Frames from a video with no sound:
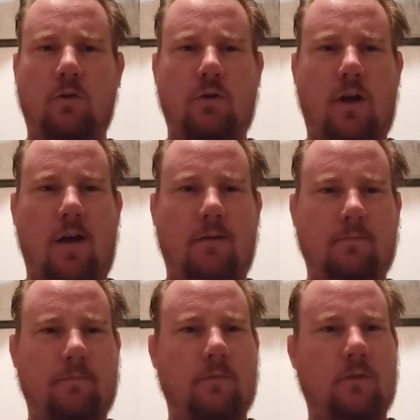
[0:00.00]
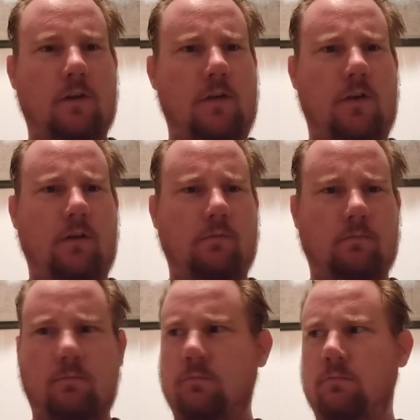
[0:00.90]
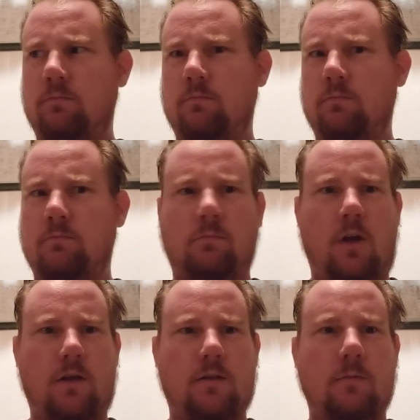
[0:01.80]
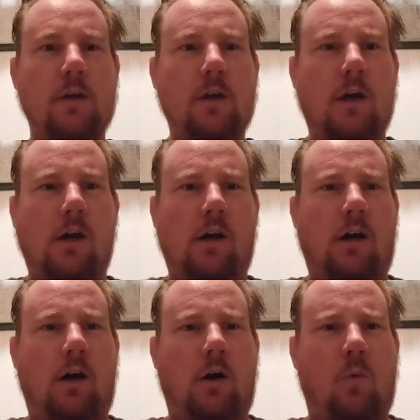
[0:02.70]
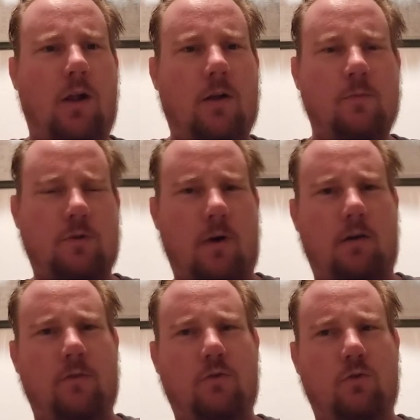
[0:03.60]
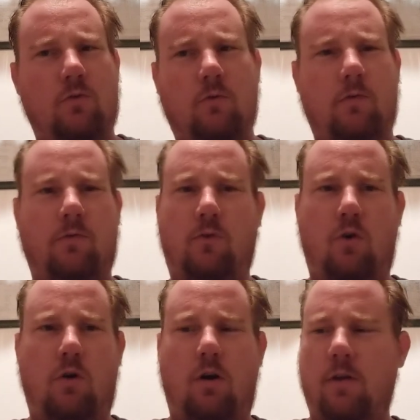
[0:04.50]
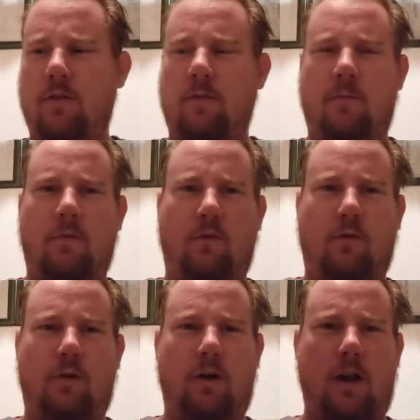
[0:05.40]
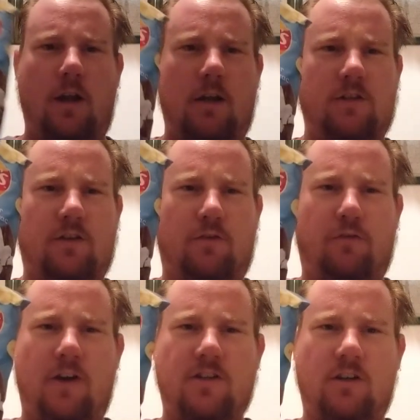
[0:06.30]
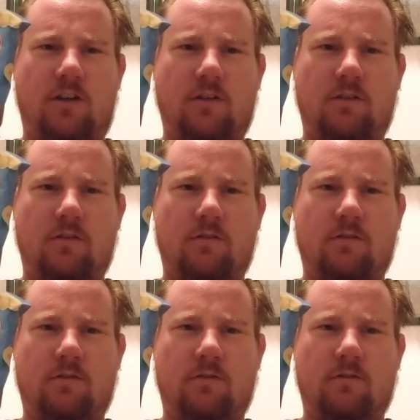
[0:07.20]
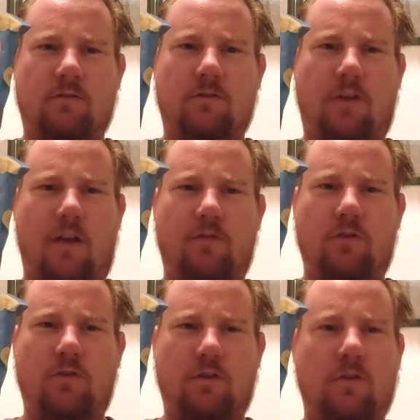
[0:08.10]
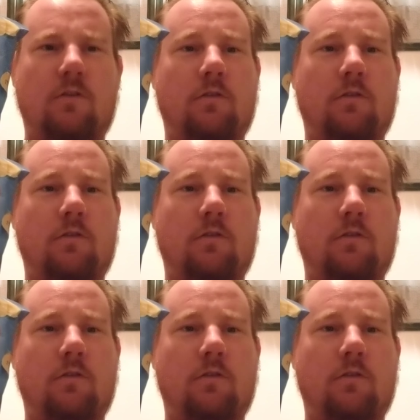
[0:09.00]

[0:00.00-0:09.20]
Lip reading: Good day, evening, yes. Welcome to my review for Lay's Feta flavoured